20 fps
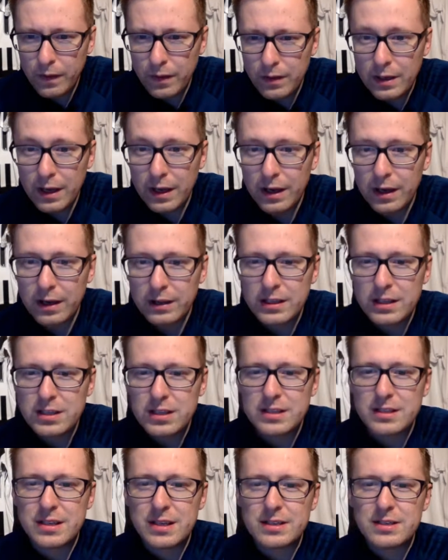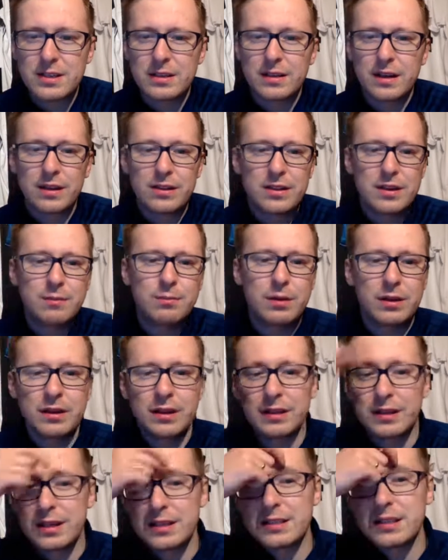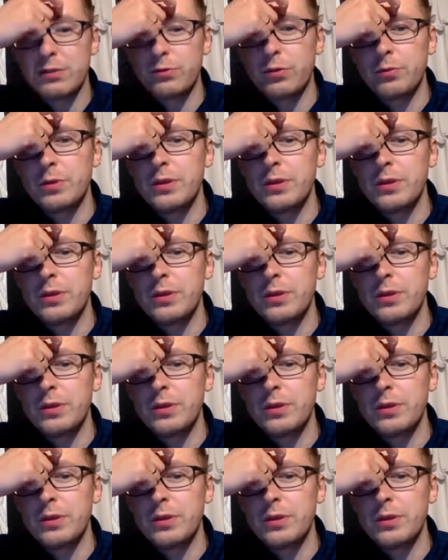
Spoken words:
Aditya says that I think Bernardeschi will